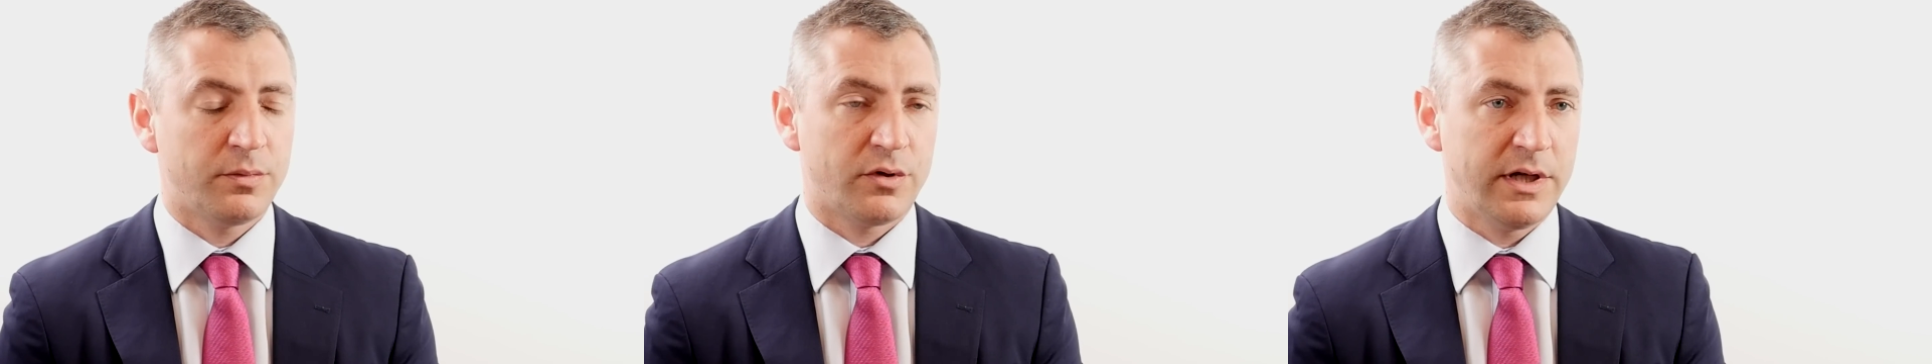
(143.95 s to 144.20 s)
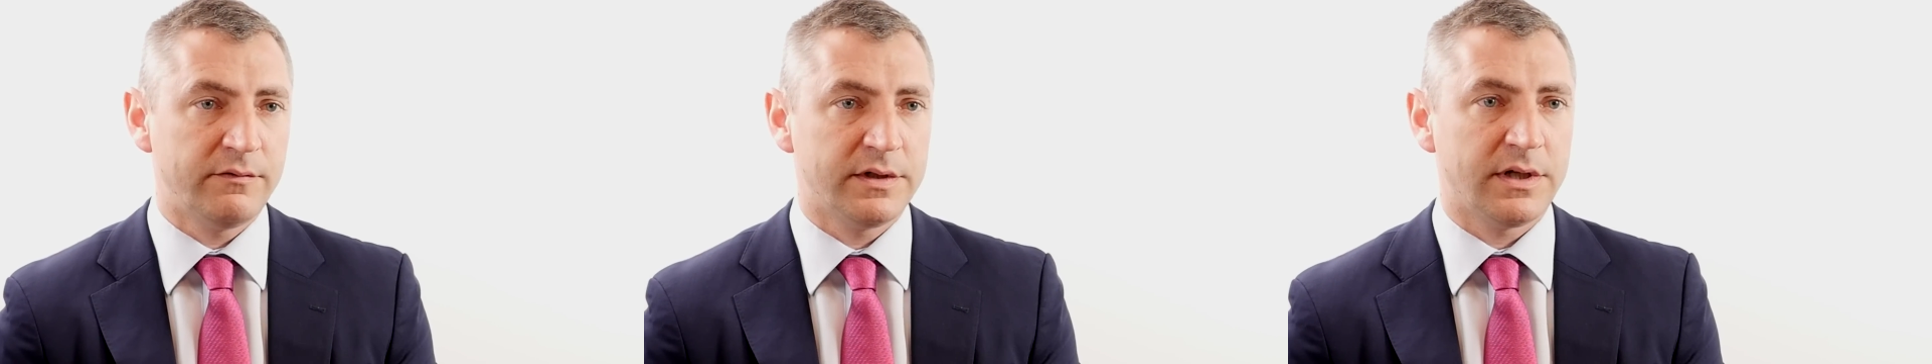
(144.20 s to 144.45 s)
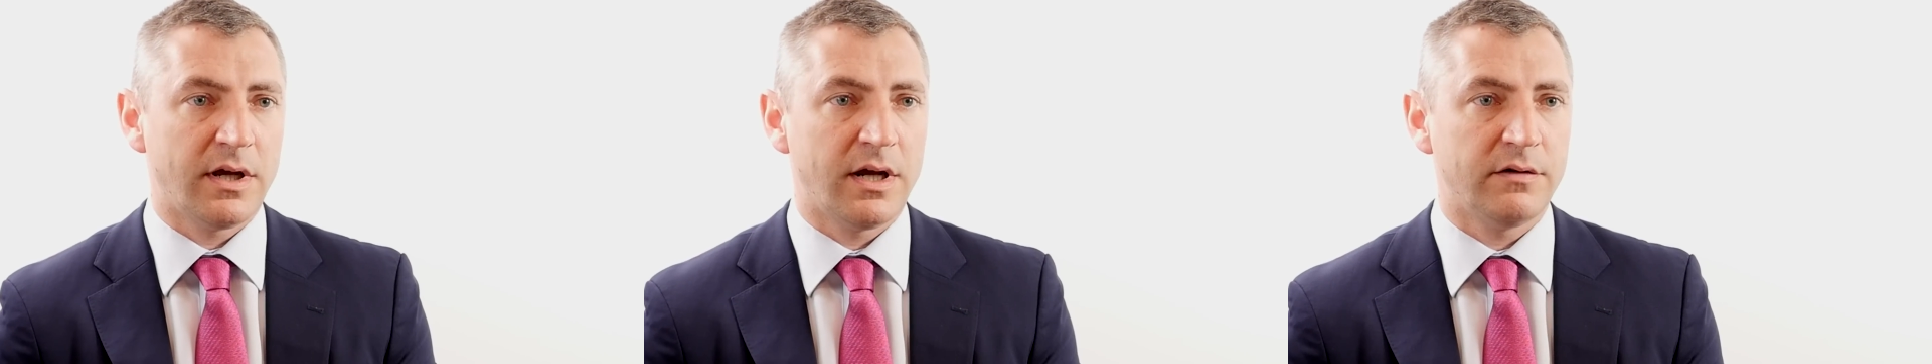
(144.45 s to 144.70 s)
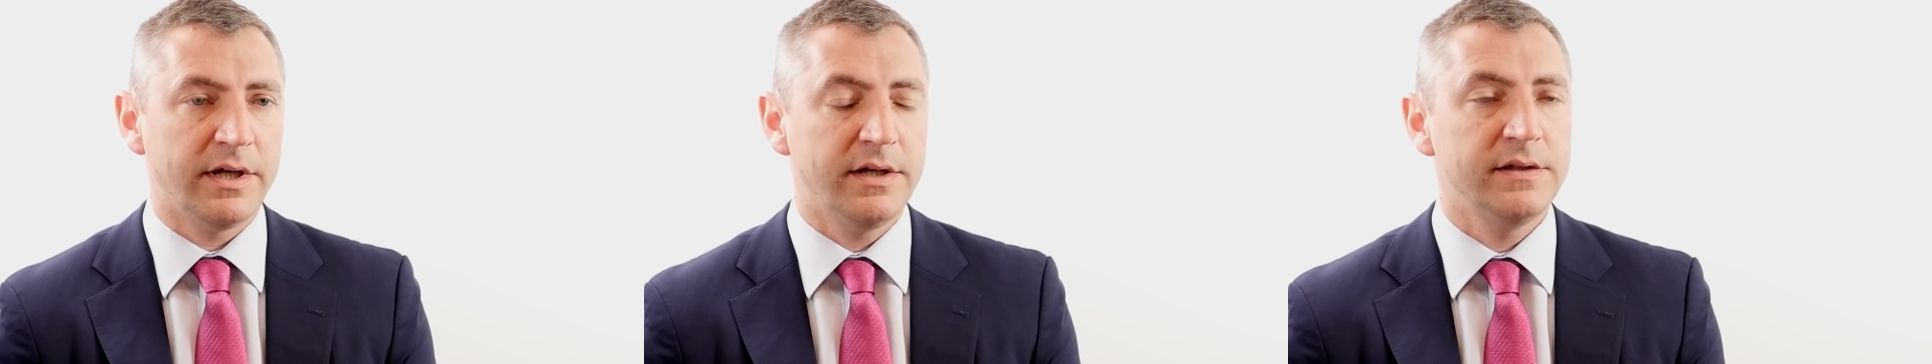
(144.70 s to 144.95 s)

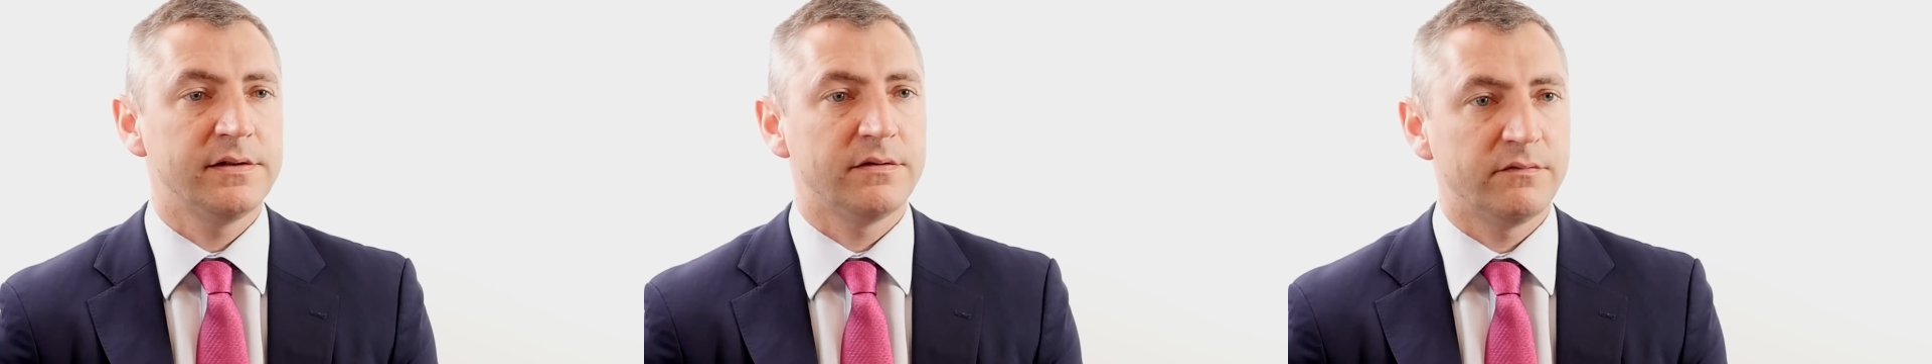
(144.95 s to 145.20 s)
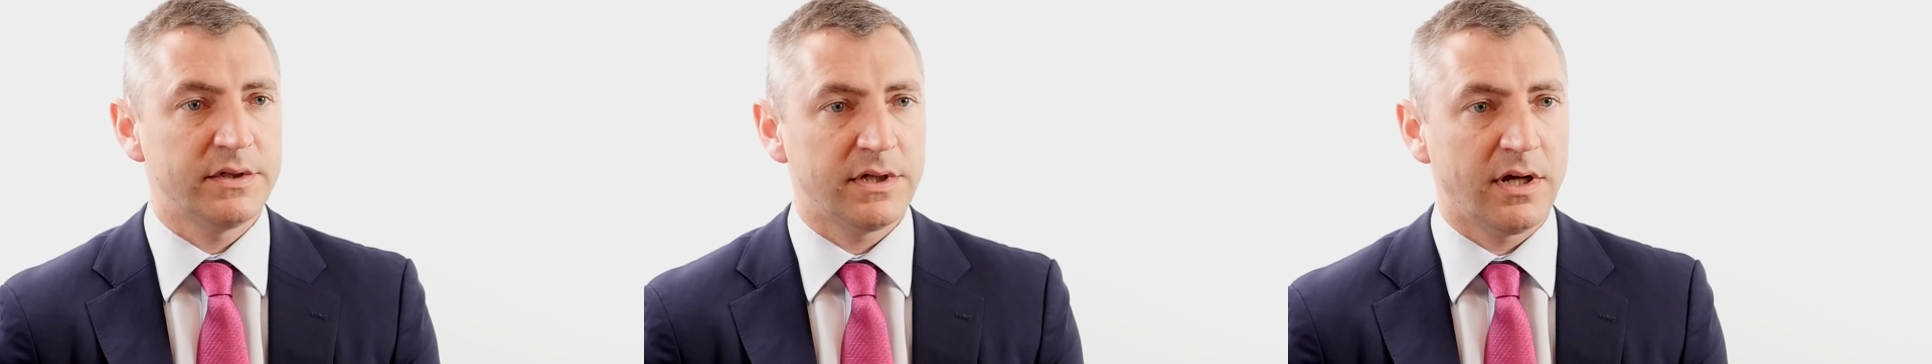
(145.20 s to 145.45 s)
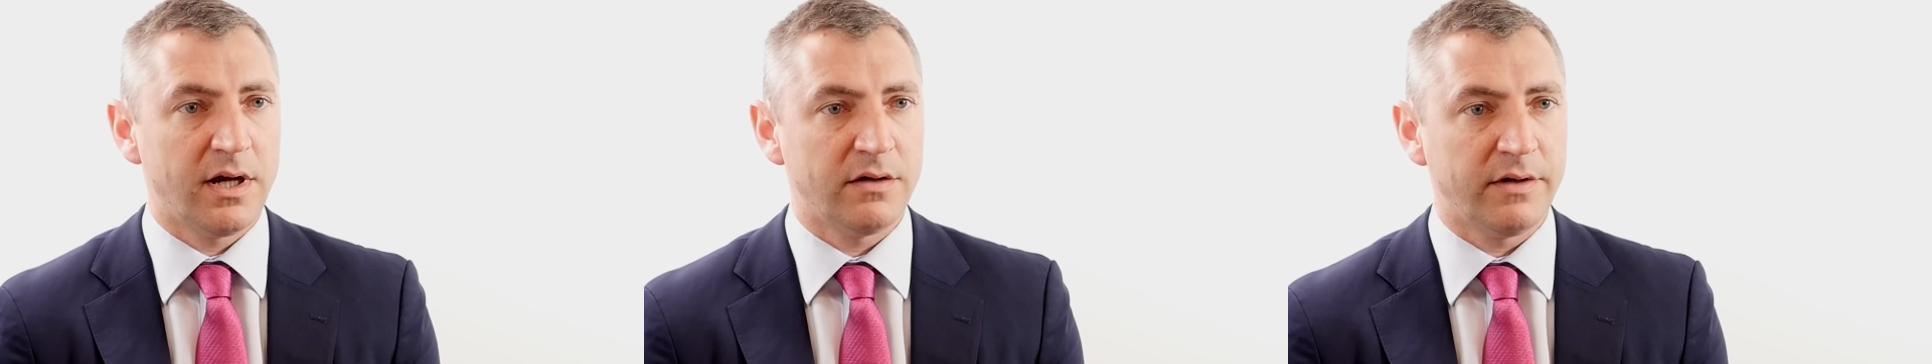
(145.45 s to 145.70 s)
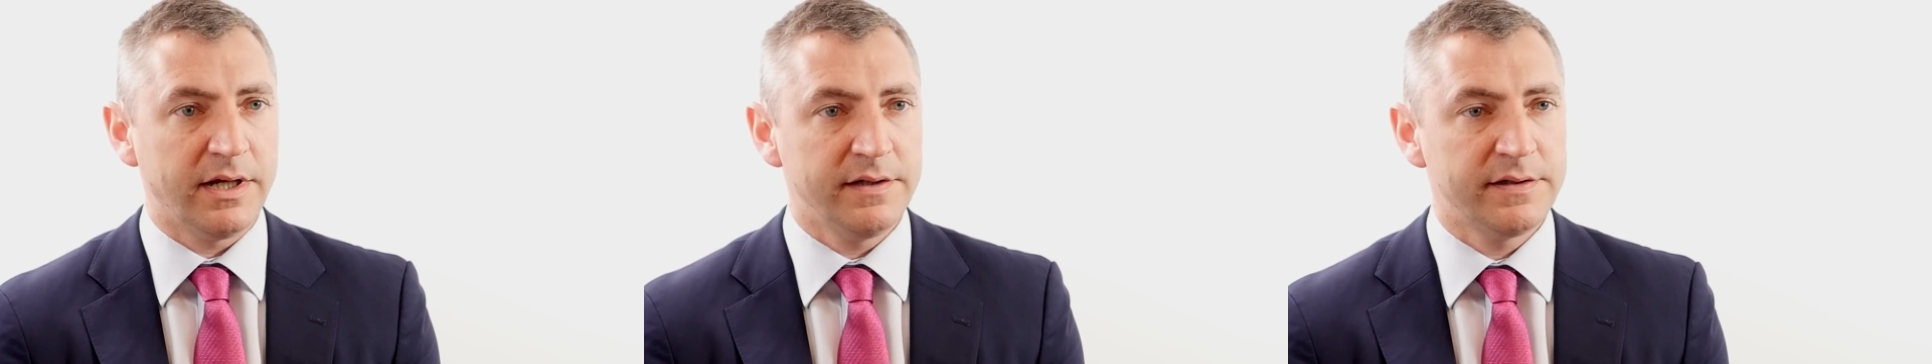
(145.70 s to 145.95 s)
pre-retirees,
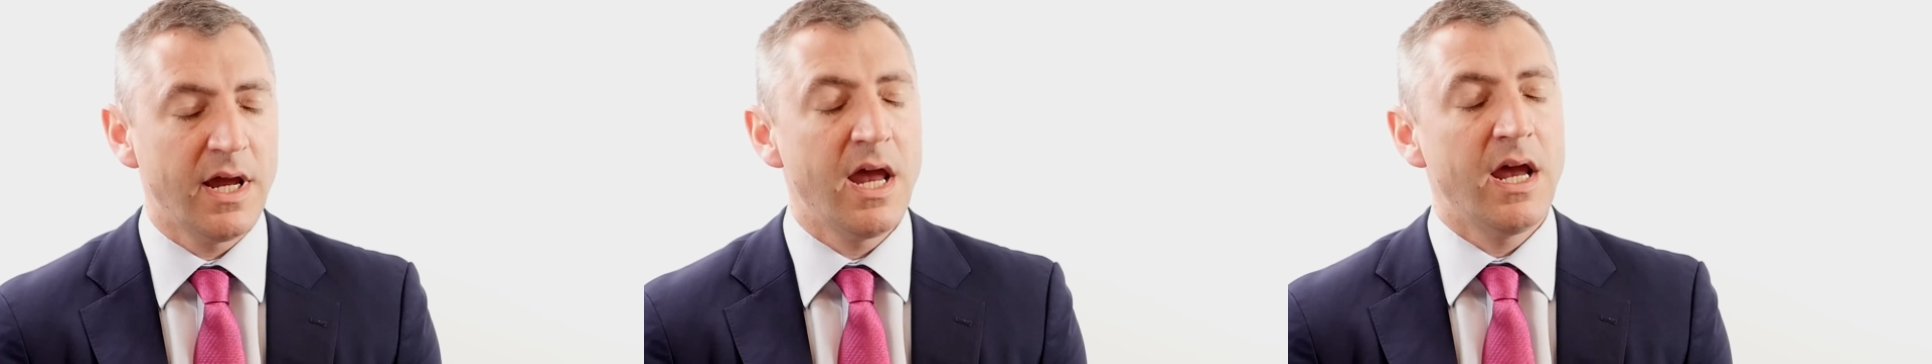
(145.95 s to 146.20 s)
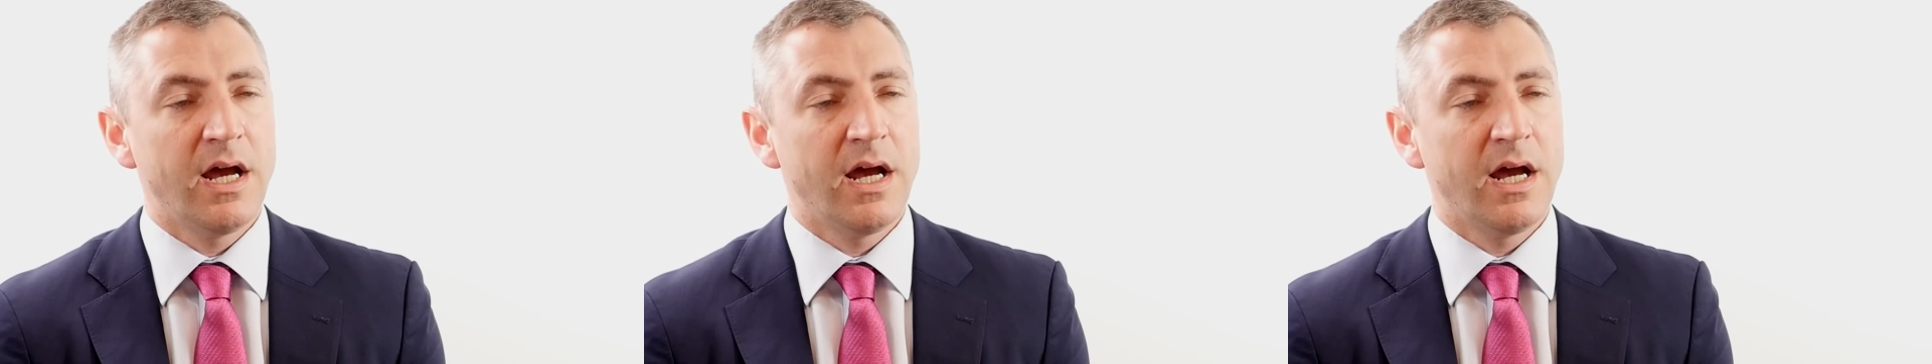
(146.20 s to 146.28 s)
retirees,